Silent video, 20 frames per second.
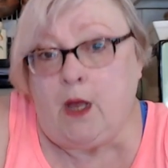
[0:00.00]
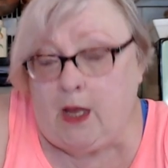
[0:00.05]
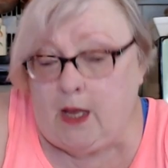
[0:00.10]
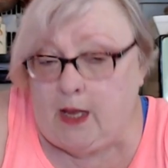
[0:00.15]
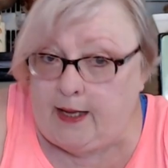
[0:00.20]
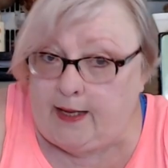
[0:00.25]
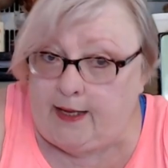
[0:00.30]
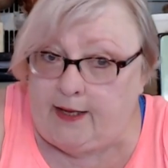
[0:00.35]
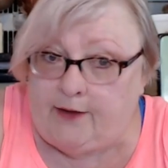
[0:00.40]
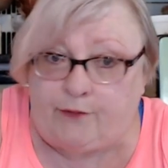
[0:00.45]

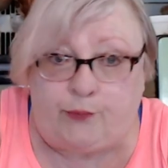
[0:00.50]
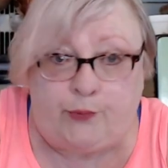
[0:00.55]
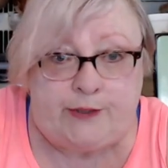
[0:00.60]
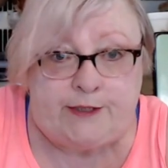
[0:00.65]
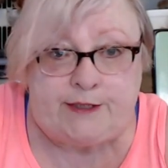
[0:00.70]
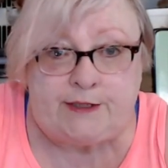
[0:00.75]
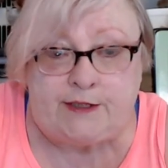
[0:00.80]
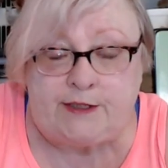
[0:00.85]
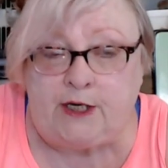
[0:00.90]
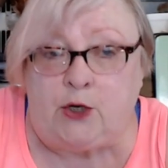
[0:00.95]
If we
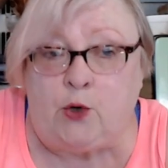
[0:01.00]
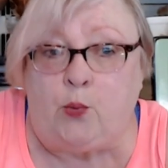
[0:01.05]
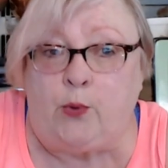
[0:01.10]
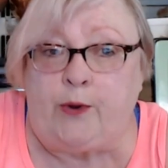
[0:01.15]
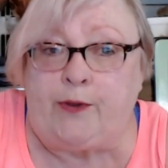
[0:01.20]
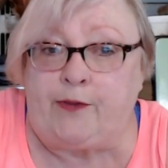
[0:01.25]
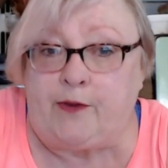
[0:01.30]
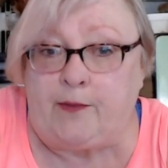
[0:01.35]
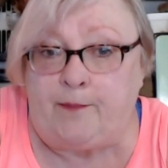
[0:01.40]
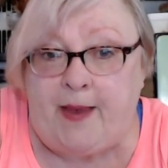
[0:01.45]
stick
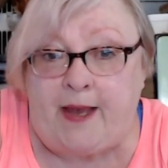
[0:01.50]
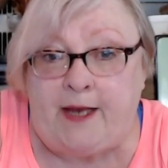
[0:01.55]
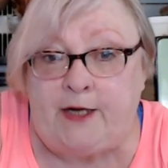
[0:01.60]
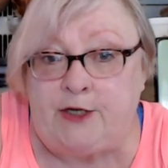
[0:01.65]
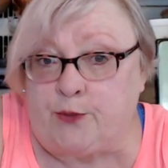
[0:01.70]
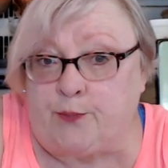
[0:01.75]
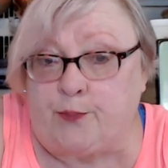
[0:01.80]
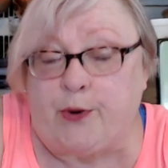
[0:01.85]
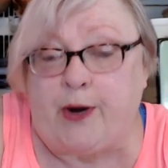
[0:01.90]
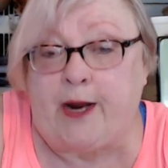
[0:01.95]
with the
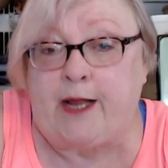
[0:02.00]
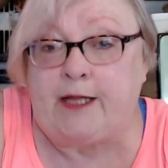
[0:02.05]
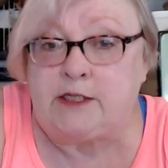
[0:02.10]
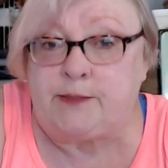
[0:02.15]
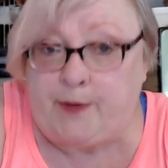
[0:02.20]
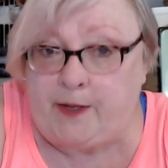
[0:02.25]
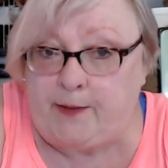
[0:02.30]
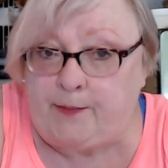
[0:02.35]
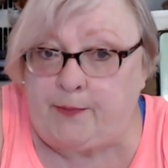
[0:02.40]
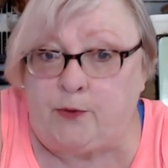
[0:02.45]
major brands,
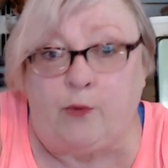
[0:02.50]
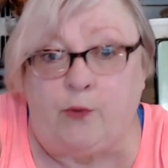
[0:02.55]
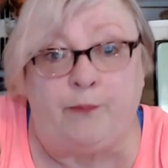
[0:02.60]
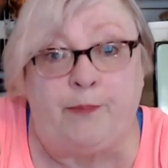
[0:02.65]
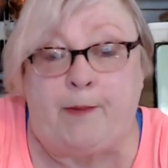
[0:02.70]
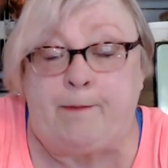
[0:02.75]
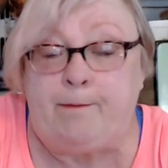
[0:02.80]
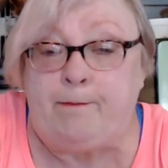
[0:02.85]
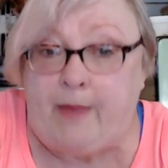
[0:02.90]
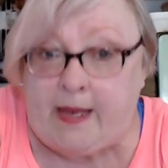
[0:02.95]
people who have
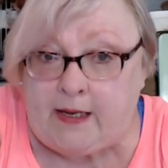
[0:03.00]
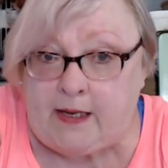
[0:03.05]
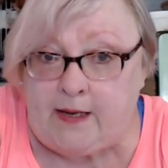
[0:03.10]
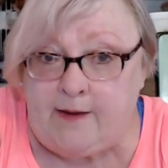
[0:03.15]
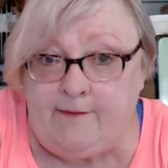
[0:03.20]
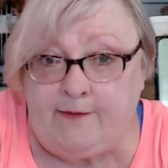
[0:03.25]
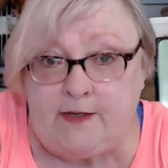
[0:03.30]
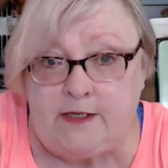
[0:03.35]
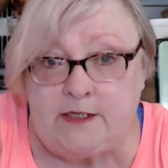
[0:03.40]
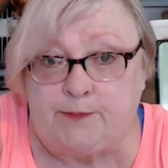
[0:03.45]
been
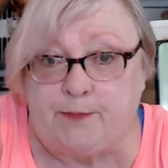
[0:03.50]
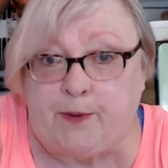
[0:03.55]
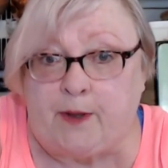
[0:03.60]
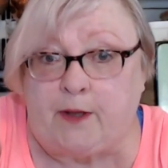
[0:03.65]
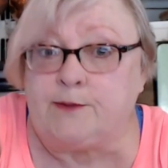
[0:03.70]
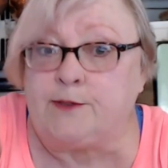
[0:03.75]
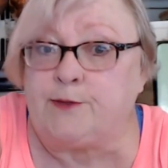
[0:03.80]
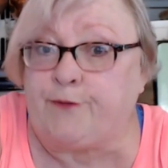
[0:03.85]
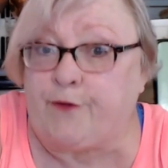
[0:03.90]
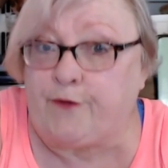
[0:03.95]
making these
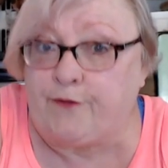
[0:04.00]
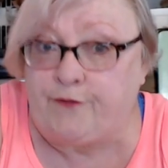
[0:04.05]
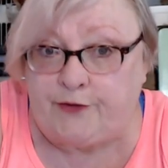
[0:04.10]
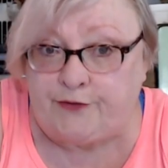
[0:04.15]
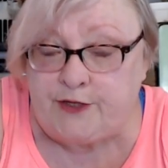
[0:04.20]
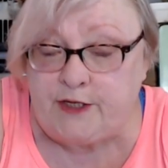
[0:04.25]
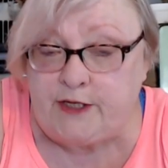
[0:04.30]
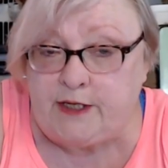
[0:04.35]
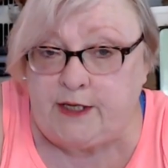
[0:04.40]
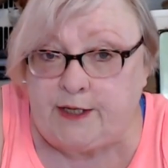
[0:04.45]
bulbs for
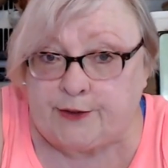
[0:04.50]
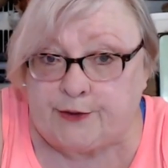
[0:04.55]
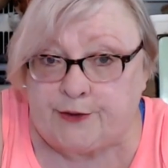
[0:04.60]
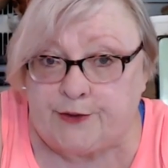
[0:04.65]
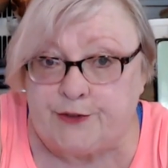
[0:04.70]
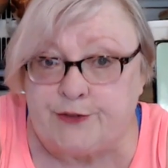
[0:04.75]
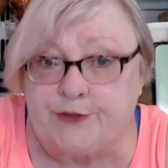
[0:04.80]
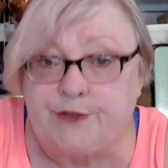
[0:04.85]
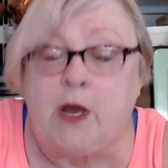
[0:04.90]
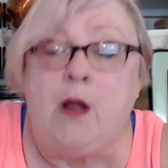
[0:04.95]
50
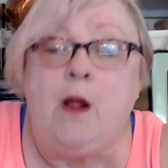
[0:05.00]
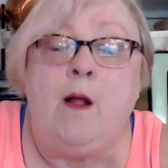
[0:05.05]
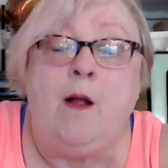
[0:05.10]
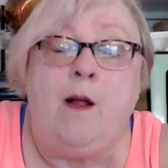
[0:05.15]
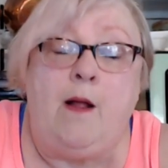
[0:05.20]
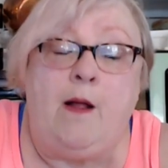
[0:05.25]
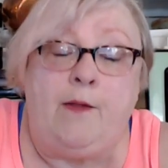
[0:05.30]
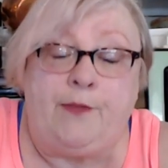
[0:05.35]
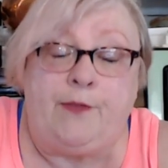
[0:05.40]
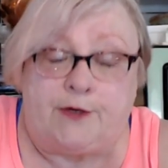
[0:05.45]
years,
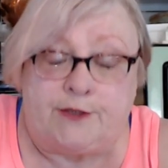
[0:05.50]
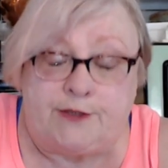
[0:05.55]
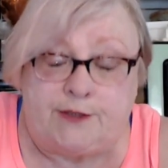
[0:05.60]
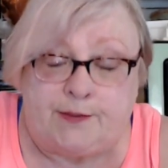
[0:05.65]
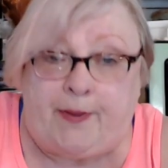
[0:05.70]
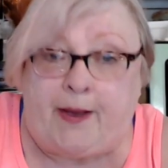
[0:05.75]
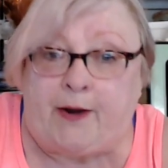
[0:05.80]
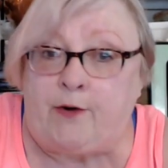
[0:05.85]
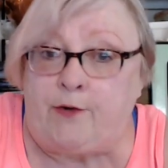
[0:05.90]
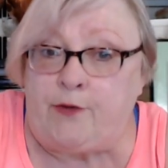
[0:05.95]
there's a
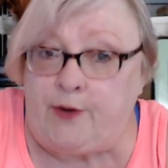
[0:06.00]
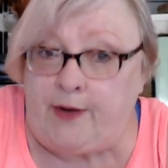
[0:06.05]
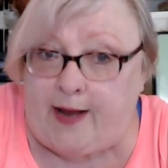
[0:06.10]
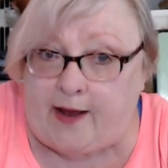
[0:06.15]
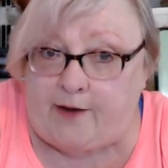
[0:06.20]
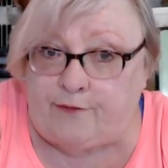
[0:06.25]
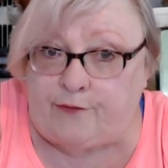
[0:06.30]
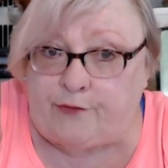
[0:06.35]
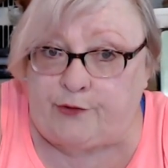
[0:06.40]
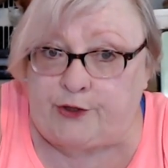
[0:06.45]
better than
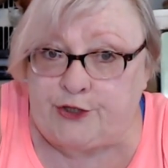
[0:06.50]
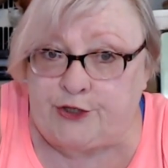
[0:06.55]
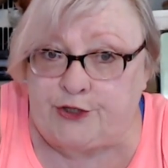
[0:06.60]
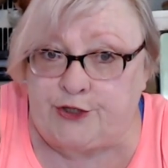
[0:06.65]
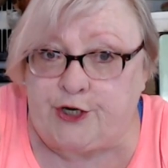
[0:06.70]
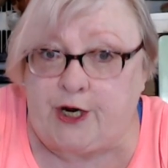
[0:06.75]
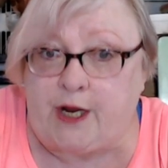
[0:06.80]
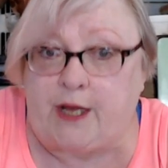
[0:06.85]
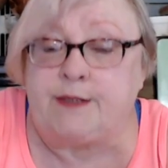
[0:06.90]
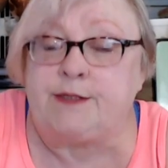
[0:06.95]
average
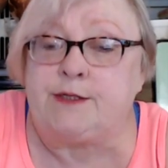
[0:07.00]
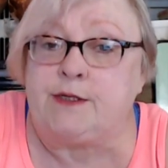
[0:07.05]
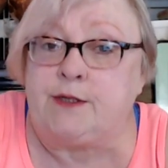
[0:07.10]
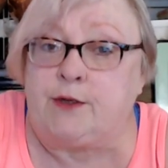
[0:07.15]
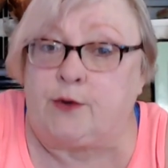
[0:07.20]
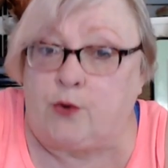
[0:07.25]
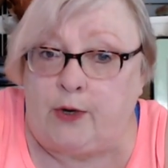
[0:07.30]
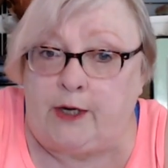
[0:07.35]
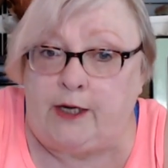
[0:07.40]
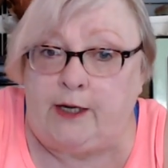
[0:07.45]
chance they're
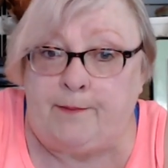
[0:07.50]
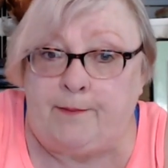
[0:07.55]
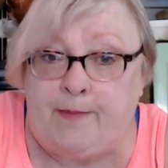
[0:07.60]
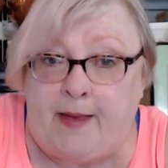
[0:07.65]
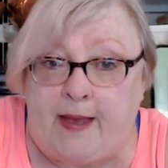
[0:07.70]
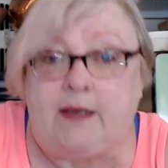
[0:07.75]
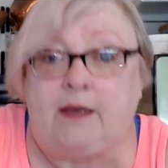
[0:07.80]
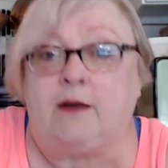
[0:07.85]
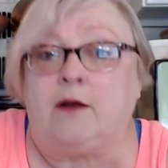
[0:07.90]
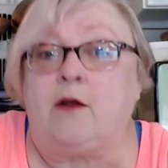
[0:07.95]
going to
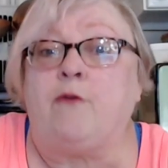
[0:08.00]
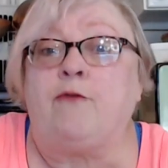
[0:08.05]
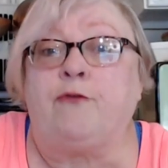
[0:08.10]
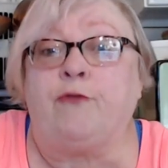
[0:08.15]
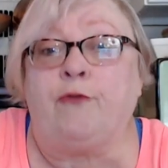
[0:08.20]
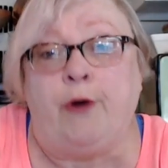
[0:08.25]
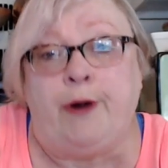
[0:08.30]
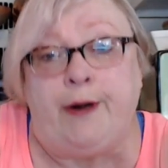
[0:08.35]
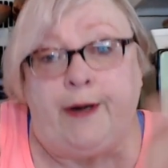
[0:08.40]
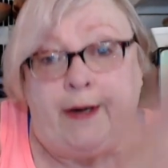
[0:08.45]
make it
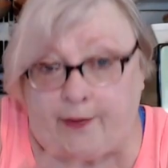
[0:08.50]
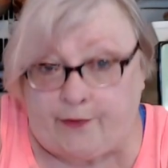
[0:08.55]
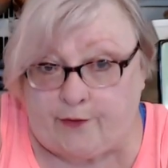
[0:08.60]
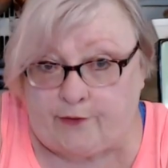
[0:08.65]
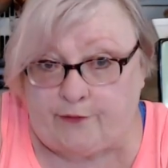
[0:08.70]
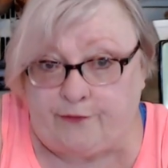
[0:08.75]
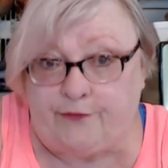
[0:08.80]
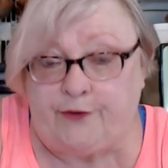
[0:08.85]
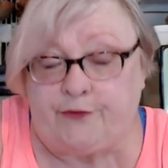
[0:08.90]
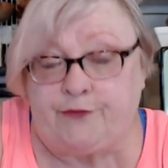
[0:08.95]
for another
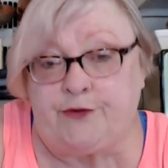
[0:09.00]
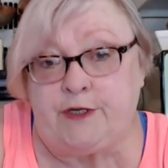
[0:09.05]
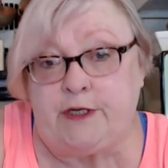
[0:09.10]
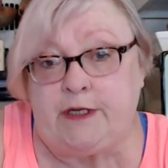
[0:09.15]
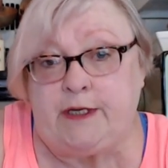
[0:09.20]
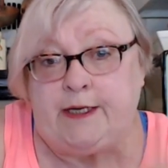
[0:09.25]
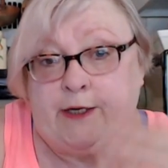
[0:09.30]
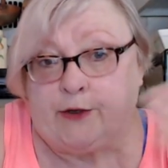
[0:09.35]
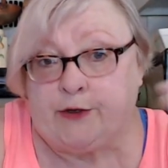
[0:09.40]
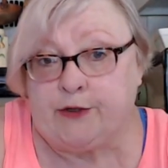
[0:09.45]
50
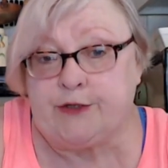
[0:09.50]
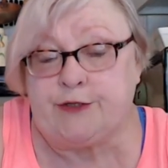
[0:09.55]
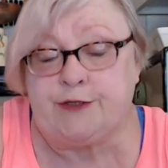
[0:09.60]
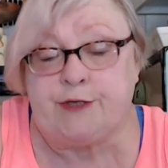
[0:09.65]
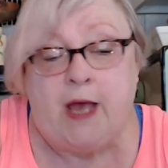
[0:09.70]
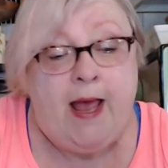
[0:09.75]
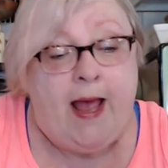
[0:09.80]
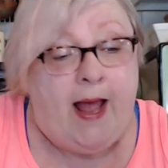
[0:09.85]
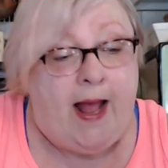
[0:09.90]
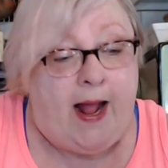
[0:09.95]
years.
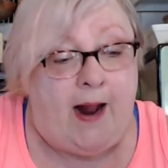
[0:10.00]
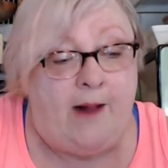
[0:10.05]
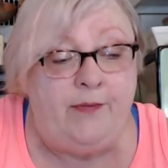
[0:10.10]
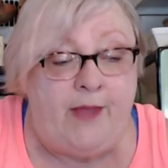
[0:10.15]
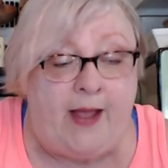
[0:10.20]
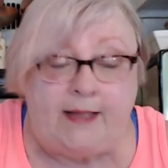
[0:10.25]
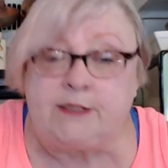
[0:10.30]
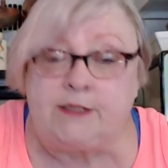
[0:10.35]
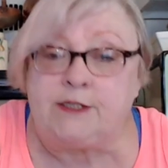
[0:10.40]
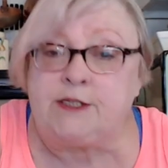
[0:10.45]
And
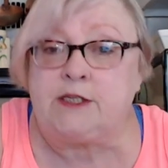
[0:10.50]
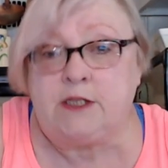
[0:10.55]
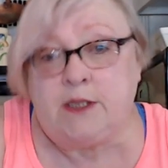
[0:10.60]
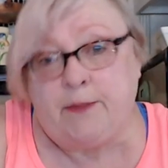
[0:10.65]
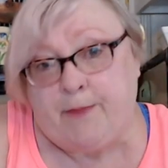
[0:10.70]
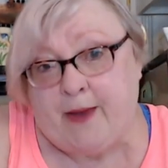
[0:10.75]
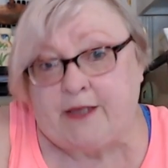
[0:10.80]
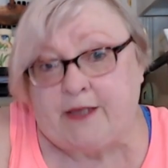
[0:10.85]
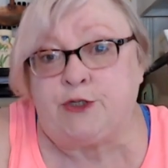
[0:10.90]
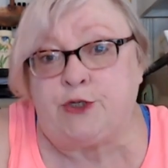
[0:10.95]
that's the
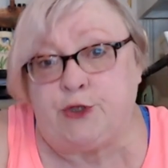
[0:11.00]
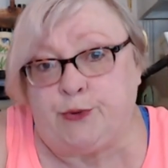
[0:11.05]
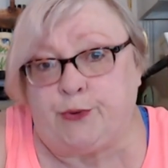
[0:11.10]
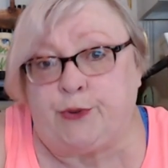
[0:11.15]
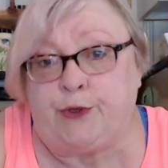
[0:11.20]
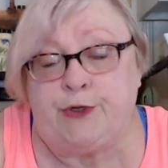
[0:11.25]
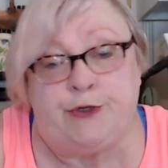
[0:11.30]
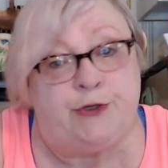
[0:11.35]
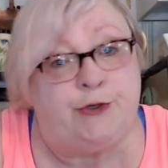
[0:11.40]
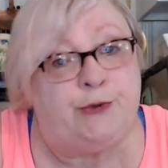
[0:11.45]
best you
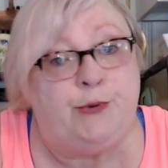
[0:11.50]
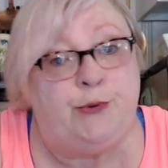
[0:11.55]
can do. You